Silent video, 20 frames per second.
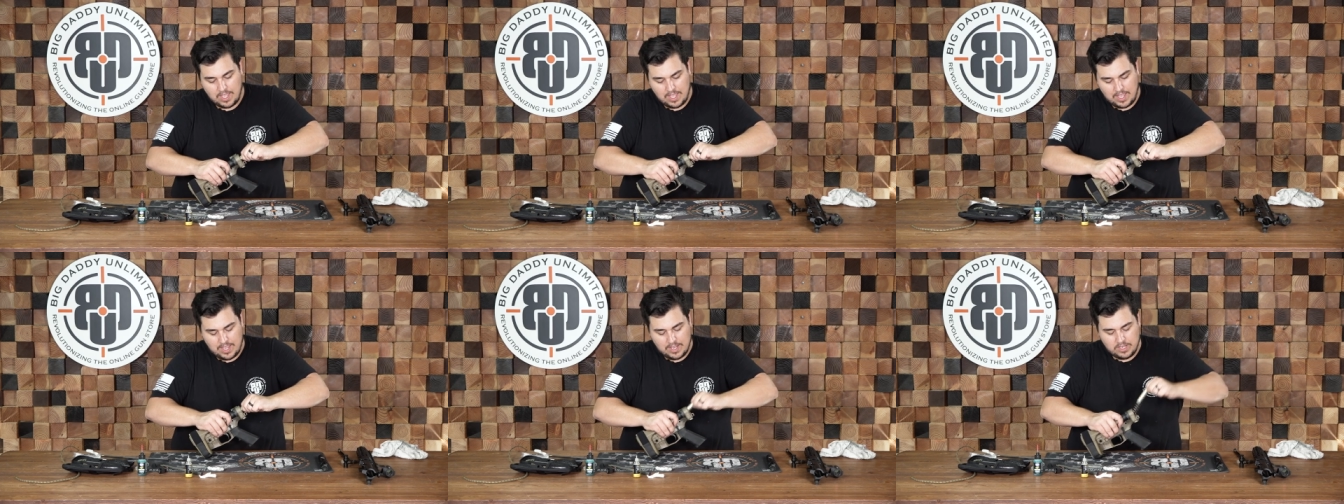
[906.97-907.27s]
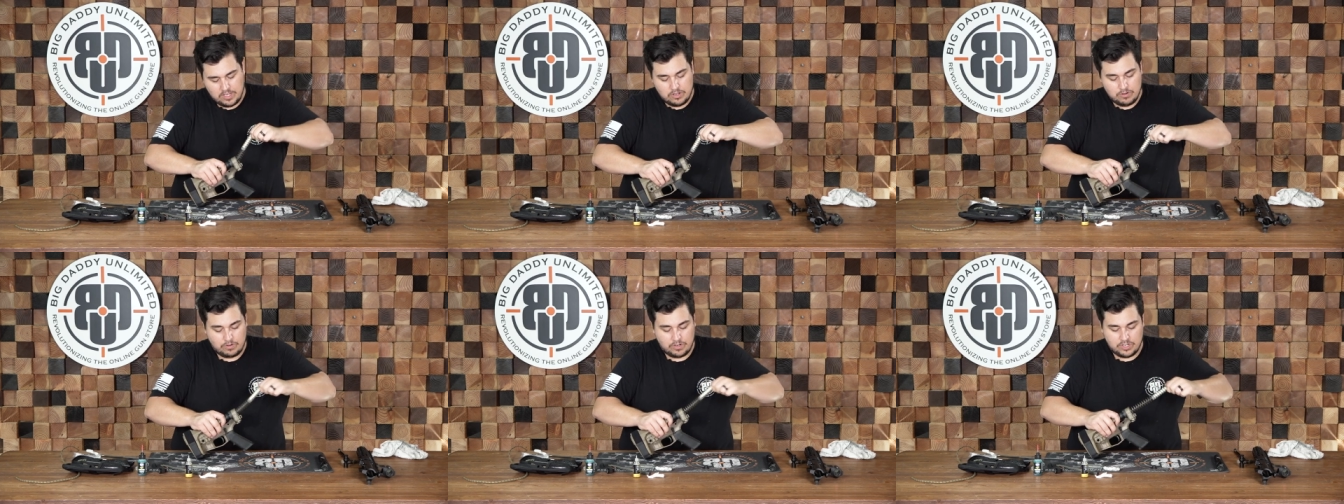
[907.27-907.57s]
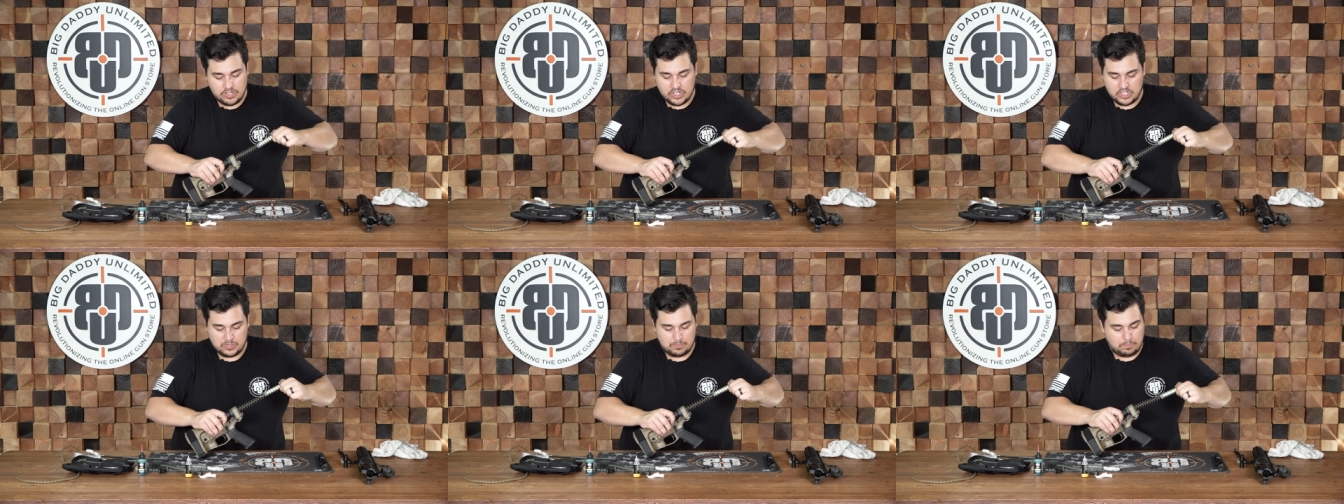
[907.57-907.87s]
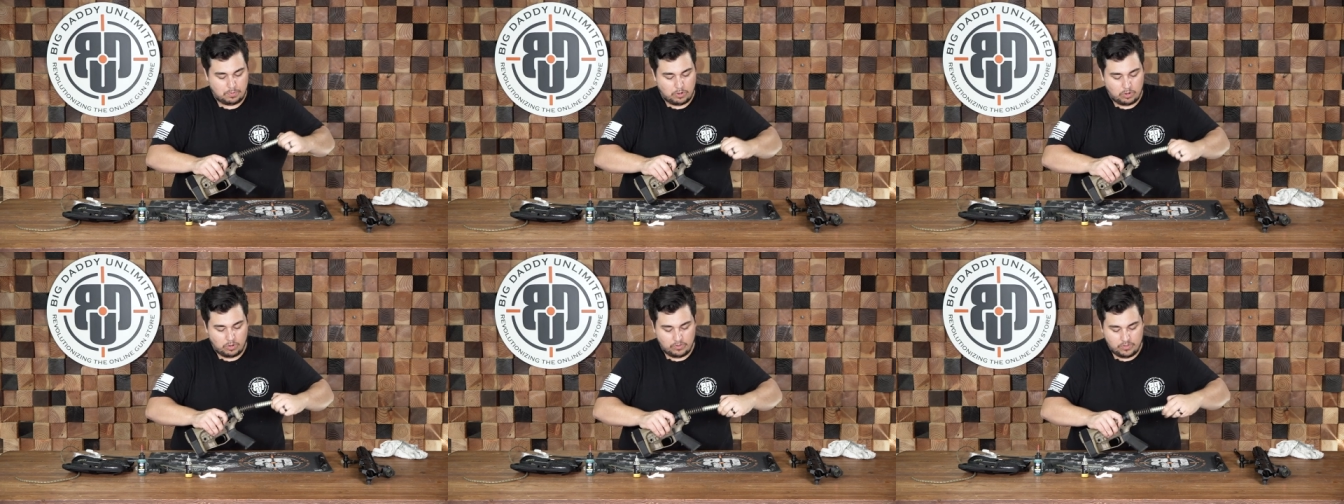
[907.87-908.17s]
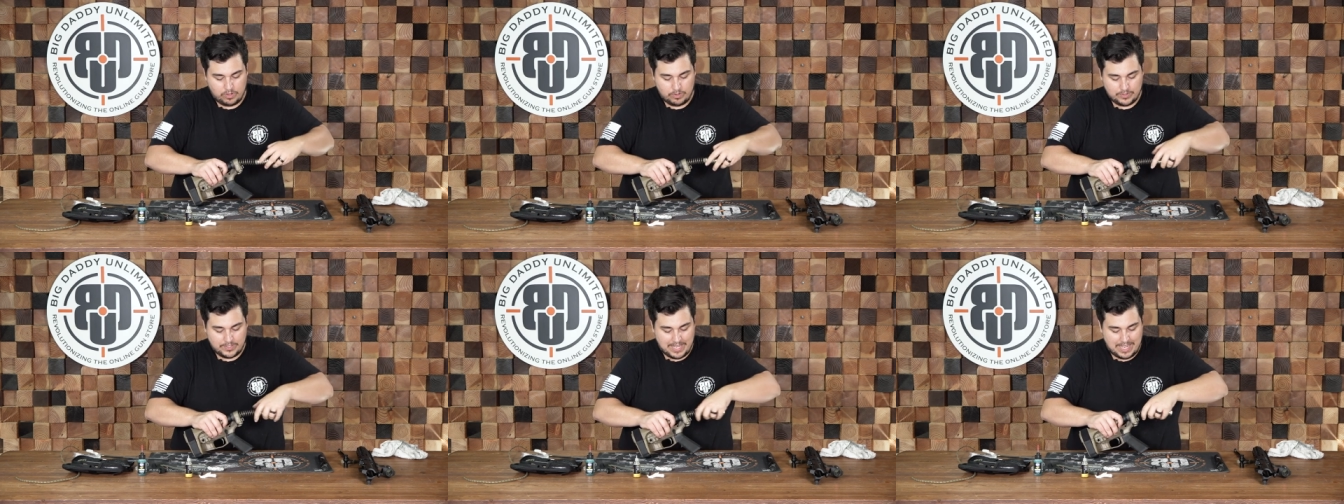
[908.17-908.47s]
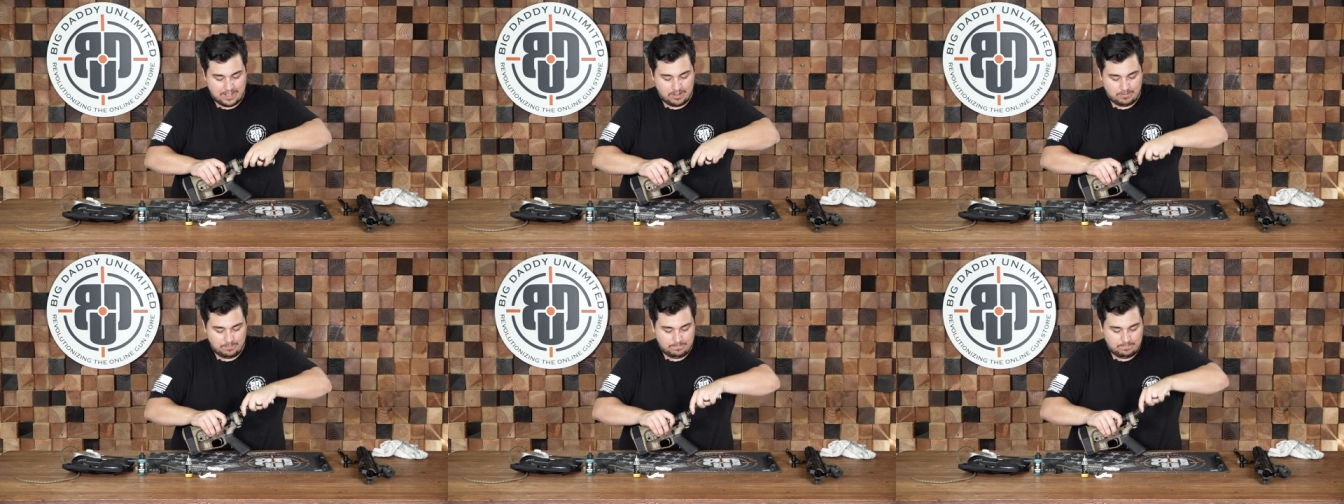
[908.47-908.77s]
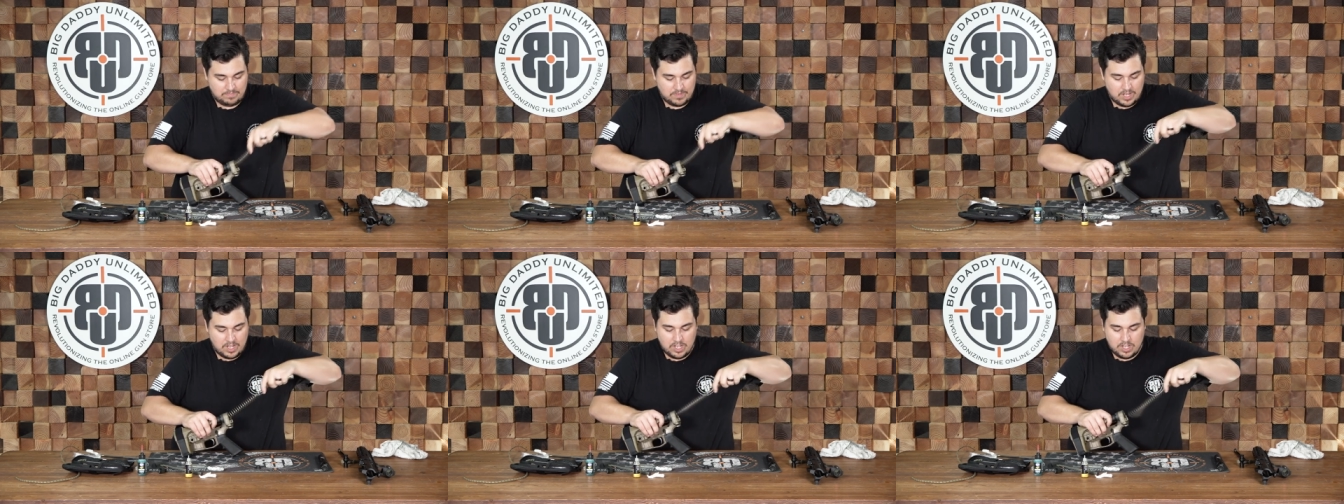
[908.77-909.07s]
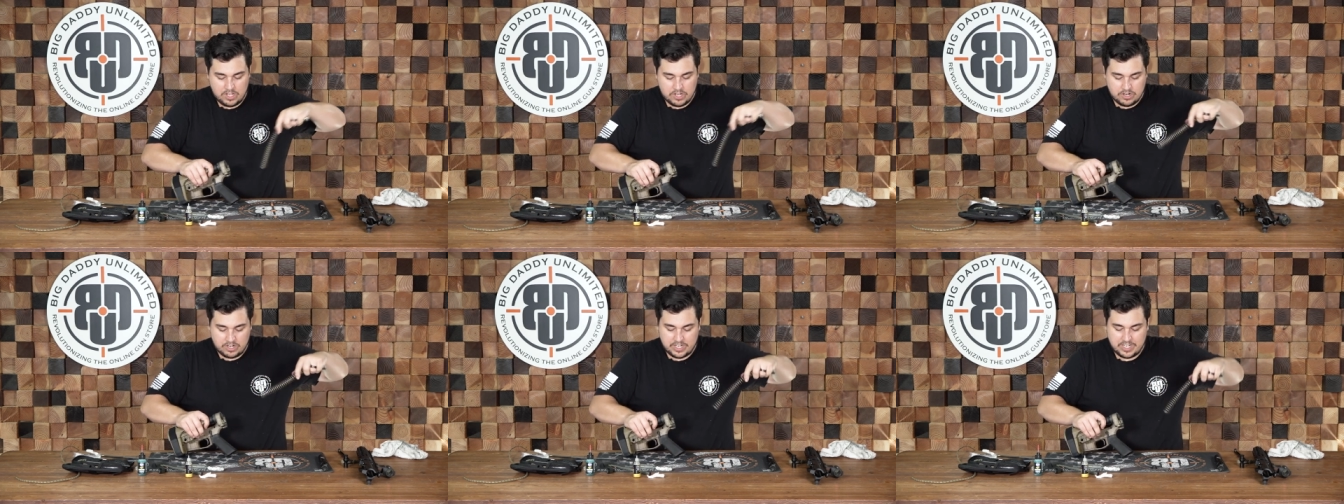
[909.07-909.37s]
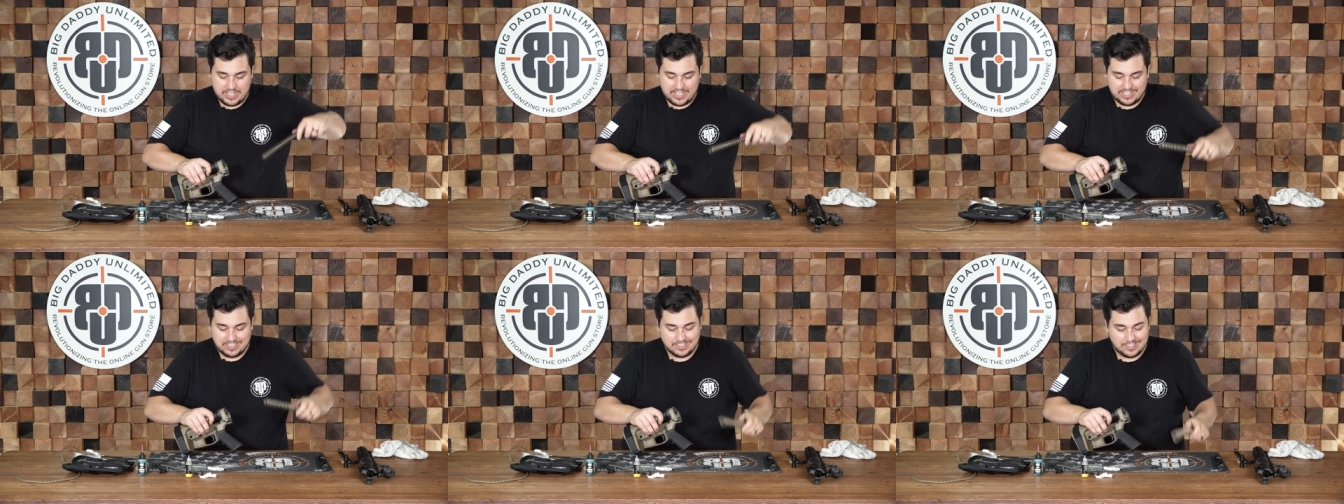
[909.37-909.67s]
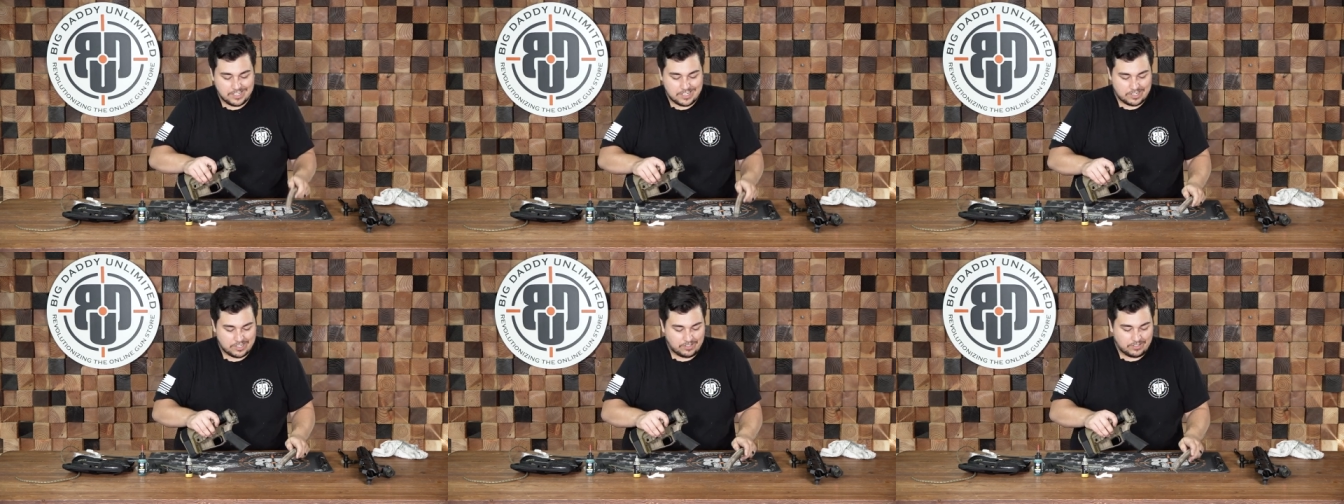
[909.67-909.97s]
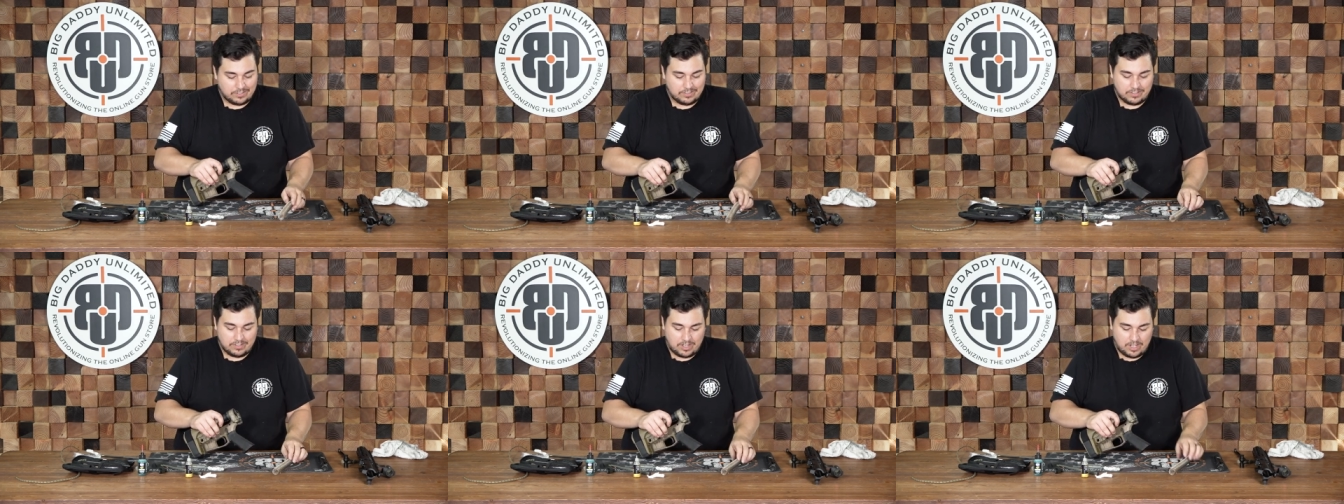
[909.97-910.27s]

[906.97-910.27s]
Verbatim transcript: And you can just pull those out. You're gonna get a little,